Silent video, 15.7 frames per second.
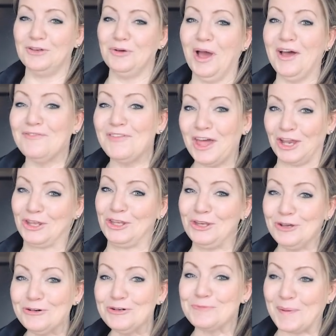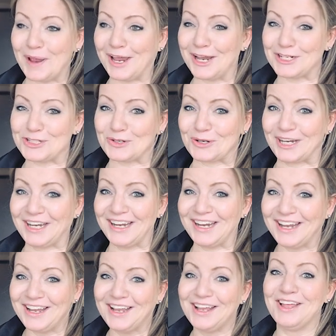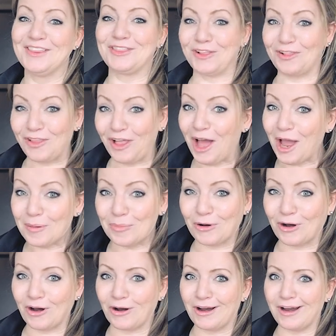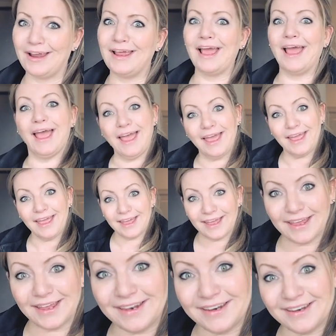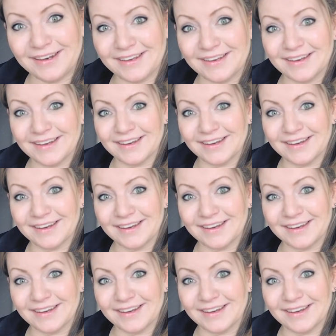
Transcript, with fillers: You have that huge pantry, the library, and